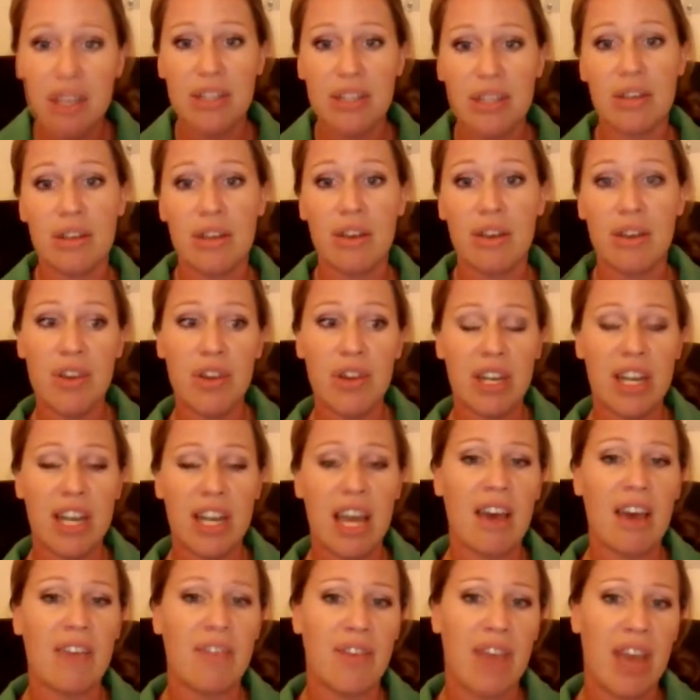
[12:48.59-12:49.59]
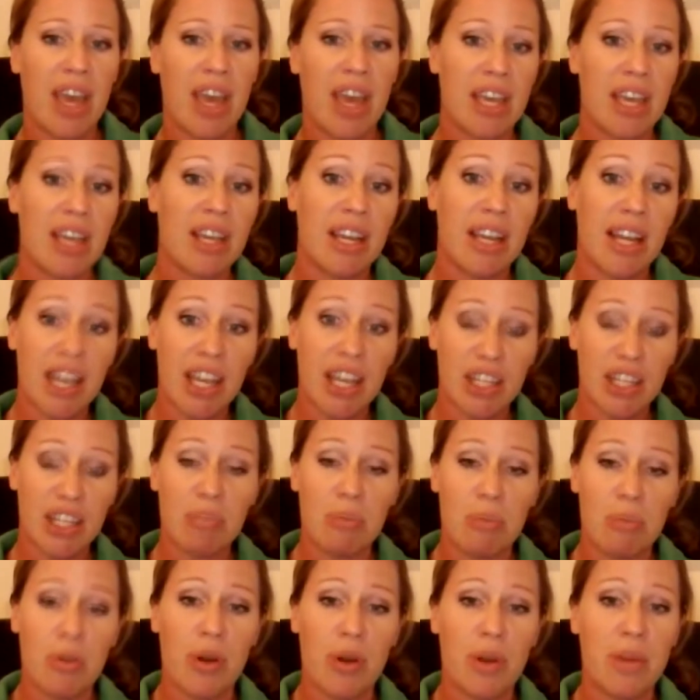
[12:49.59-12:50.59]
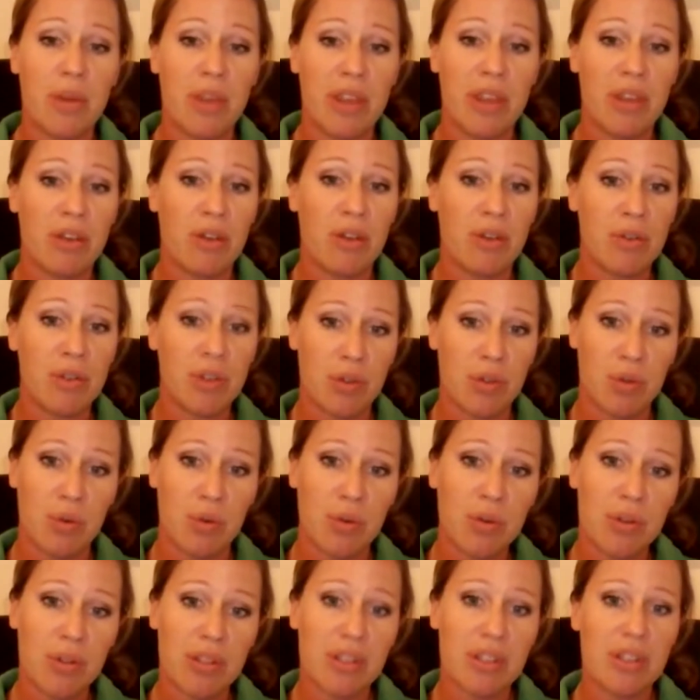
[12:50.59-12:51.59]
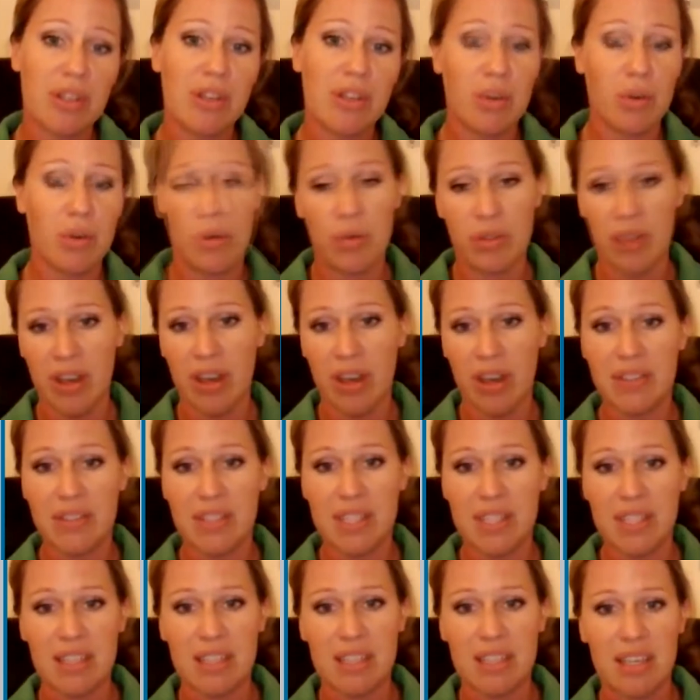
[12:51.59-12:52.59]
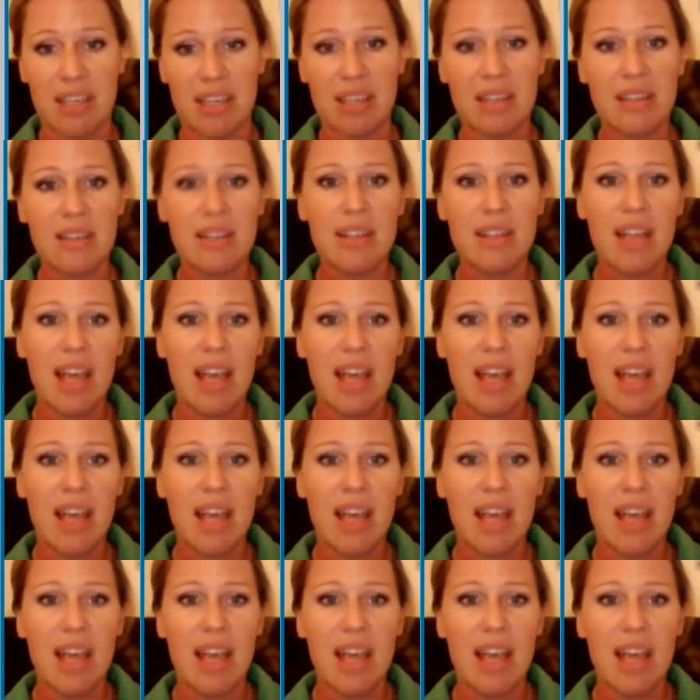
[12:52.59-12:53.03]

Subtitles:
So if you can have a collection point within your resort or dive centre